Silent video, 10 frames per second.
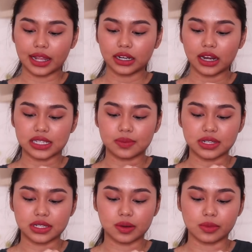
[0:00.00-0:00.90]
Lahat ng nasa
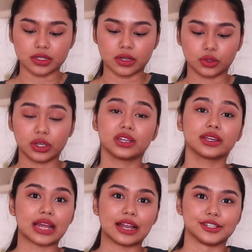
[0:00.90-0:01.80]
mystery box na to,
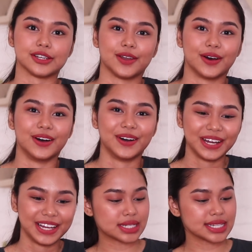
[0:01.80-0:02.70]
hilig na Angelo.
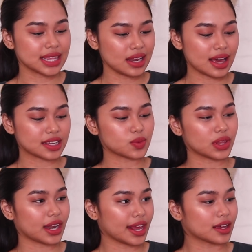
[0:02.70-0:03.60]
So, this is the next
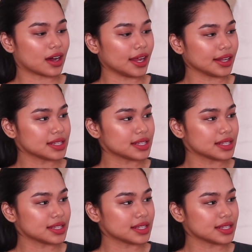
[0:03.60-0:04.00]
one that I got.